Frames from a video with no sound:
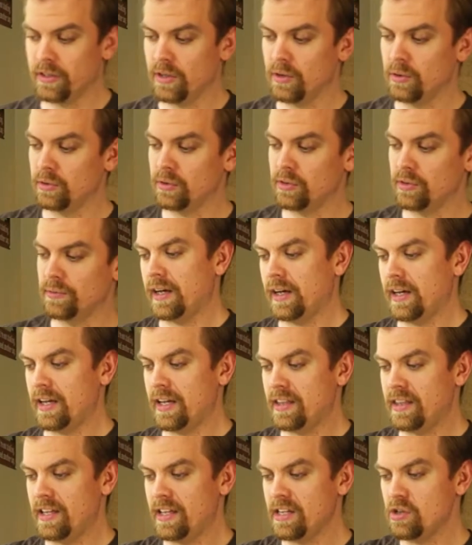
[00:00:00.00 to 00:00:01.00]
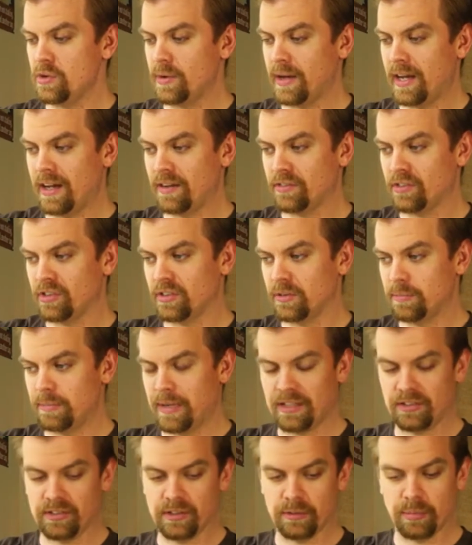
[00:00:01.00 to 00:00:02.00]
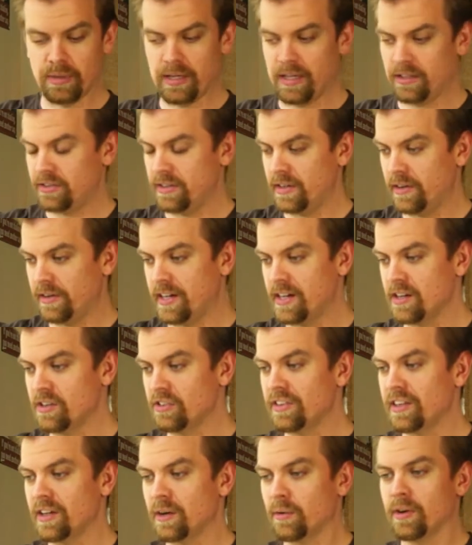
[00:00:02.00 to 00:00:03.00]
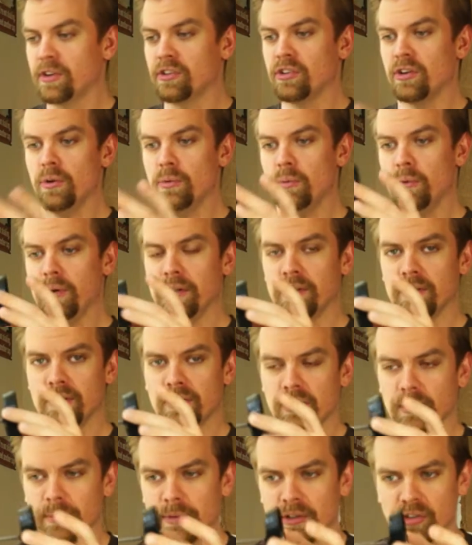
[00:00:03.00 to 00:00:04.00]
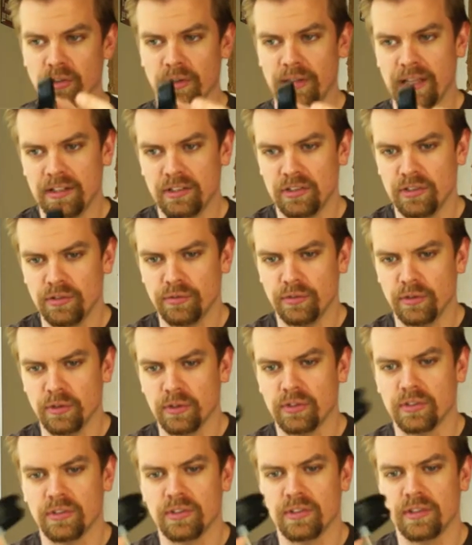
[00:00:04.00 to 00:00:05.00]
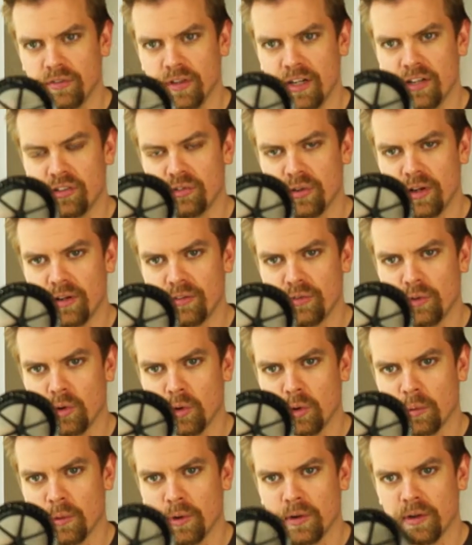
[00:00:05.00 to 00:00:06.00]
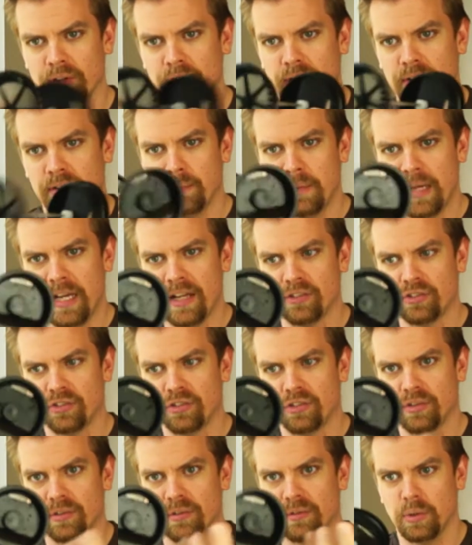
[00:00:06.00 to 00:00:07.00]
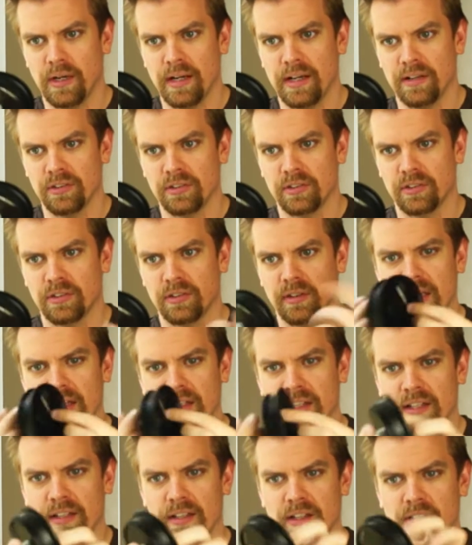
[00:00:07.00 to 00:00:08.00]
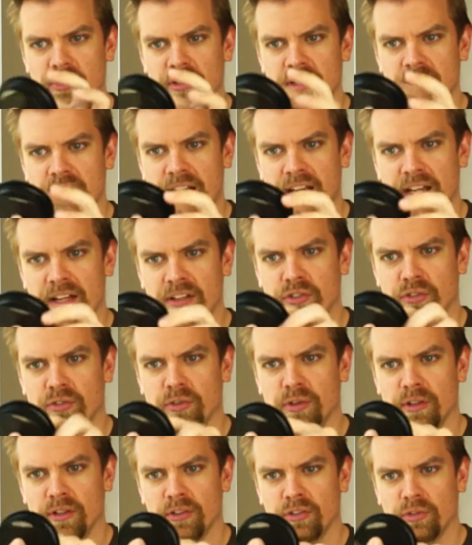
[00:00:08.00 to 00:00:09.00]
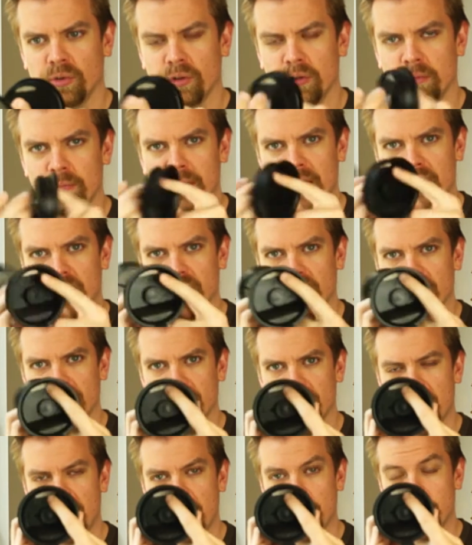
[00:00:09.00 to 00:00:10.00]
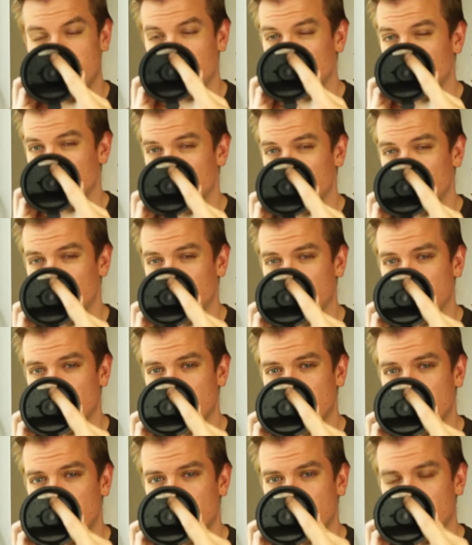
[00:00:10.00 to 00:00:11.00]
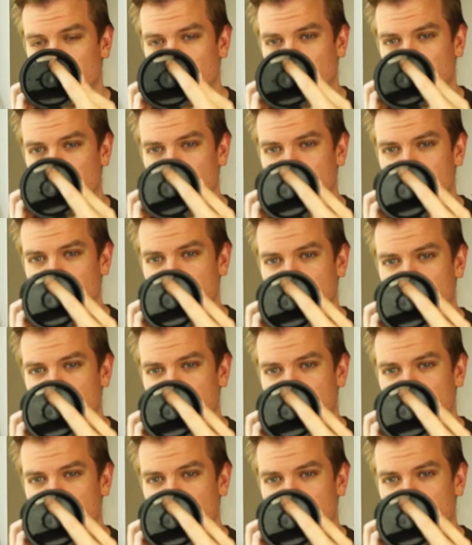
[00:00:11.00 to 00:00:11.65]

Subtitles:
goes. And then you have just a basic press. Now here's the original one. So I'm gonna show that to you first. Very straightforward mesh press. And then there's an extra sort of mesh at the top here, which is I think